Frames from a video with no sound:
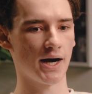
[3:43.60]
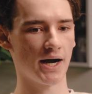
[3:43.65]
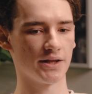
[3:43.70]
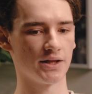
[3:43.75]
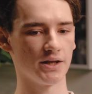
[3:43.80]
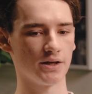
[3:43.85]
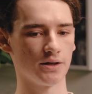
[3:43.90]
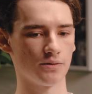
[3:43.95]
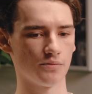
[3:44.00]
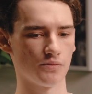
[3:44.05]
I
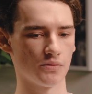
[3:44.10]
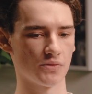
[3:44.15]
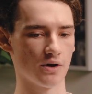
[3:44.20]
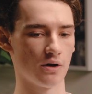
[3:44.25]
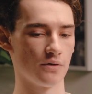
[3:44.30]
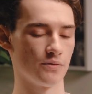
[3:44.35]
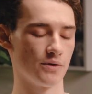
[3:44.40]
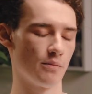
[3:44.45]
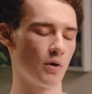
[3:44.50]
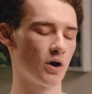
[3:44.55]
think
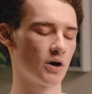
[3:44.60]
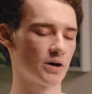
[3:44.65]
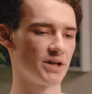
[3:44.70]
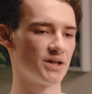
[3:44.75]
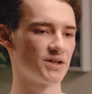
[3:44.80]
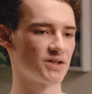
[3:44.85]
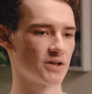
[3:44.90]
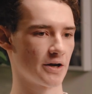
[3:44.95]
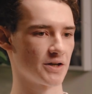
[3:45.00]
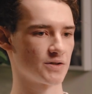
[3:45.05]
the
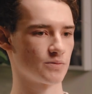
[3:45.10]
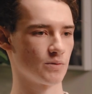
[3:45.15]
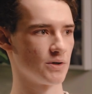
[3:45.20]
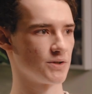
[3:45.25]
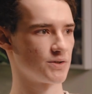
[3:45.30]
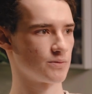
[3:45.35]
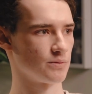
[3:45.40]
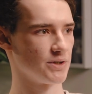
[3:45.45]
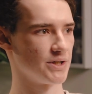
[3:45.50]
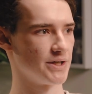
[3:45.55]
marketing side as well
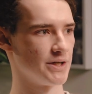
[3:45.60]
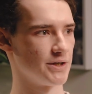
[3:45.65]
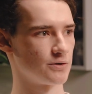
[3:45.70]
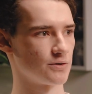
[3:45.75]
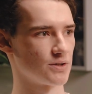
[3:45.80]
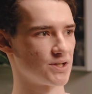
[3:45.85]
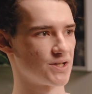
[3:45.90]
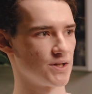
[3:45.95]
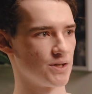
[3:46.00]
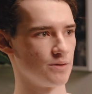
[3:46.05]
is really
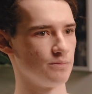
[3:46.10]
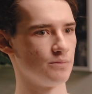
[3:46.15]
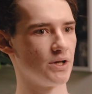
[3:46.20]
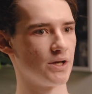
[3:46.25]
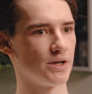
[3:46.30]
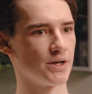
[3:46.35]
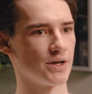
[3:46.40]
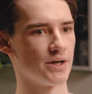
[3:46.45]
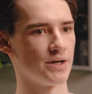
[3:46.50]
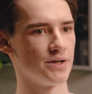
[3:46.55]
interesting
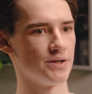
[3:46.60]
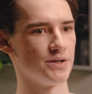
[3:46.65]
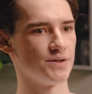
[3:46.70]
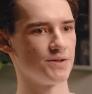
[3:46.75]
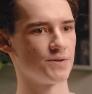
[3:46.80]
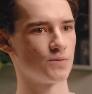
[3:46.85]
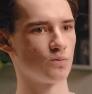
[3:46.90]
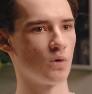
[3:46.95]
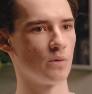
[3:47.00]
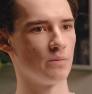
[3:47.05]

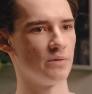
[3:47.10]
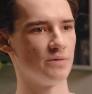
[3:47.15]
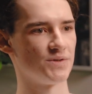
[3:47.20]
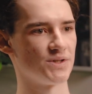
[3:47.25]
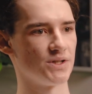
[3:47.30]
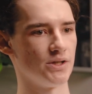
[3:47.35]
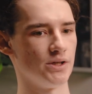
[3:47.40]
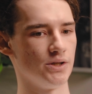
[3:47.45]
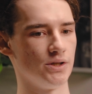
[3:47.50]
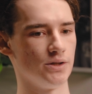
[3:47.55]
because what we've
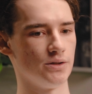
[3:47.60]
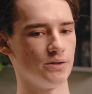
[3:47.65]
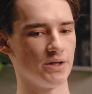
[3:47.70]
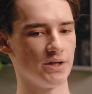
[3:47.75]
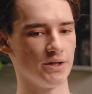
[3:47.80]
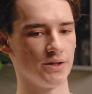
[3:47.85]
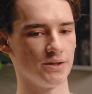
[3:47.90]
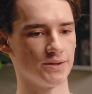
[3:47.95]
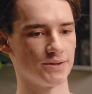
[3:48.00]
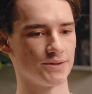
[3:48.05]
seen
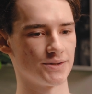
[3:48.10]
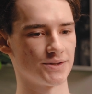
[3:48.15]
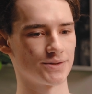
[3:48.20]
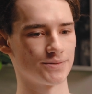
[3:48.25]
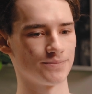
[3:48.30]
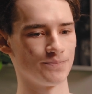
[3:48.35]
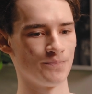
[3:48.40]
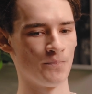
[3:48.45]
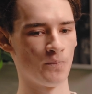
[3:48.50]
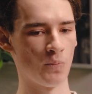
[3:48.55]

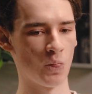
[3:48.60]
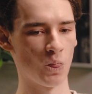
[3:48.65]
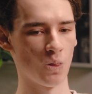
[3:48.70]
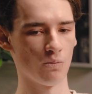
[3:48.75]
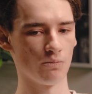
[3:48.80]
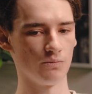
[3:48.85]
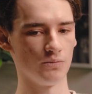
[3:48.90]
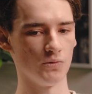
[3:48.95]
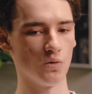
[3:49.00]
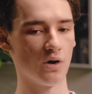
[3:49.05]
is
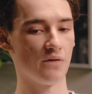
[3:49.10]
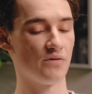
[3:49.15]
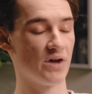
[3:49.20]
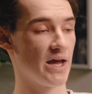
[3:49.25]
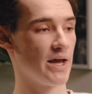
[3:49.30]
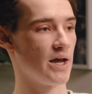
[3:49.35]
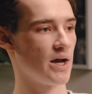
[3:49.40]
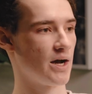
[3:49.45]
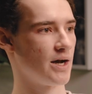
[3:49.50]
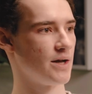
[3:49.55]
you have
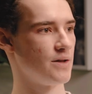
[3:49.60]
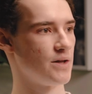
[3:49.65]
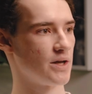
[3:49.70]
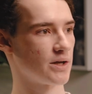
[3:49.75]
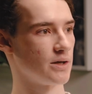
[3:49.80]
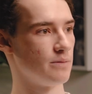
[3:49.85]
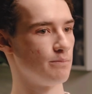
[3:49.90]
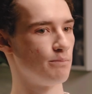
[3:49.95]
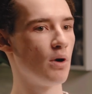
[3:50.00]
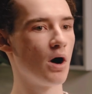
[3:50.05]
AI
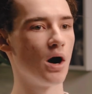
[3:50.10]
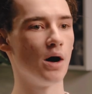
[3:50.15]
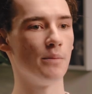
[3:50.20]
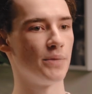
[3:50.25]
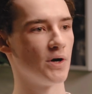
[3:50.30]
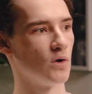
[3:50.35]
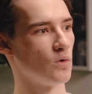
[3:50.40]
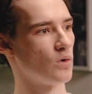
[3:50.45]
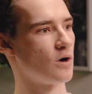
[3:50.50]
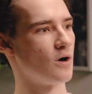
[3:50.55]
that can
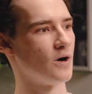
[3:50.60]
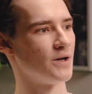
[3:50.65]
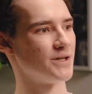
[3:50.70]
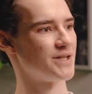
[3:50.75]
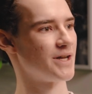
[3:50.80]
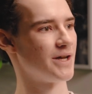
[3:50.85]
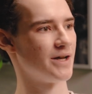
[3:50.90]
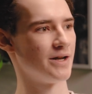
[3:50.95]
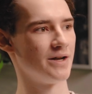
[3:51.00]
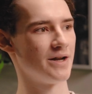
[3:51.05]
pump out
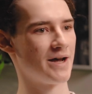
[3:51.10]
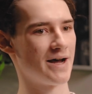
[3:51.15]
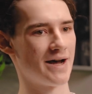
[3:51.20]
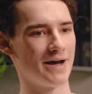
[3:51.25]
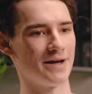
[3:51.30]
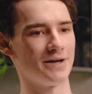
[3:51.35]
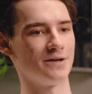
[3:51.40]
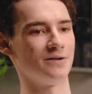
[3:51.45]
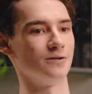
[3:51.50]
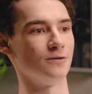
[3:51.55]
content
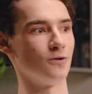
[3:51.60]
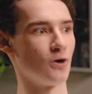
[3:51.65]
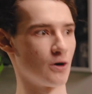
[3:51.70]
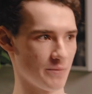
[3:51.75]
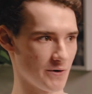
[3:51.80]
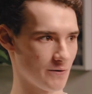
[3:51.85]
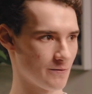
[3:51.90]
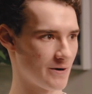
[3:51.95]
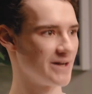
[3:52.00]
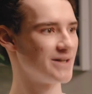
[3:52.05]
at an
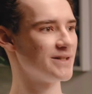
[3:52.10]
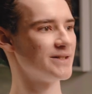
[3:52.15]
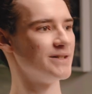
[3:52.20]
alarming rate.